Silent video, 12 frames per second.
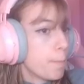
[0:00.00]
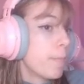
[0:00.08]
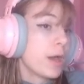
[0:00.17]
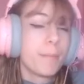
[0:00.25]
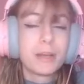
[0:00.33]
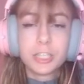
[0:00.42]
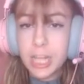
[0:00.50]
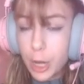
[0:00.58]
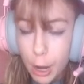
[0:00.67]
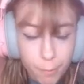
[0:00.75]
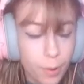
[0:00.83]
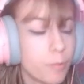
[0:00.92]
have messed that
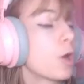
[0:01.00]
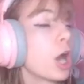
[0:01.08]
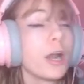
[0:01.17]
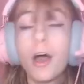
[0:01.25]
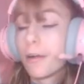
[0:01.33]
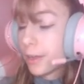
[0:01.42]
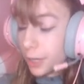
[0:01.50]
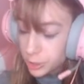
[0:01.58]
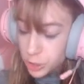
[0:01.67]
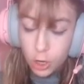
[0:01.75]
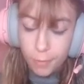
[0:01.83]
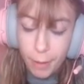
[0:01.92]
up, but we're not gonna
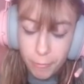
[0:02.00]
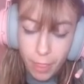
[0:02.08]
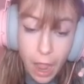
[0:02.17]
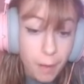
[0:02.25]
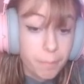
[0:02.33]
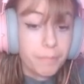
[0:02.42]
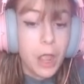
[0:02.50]
talk about that.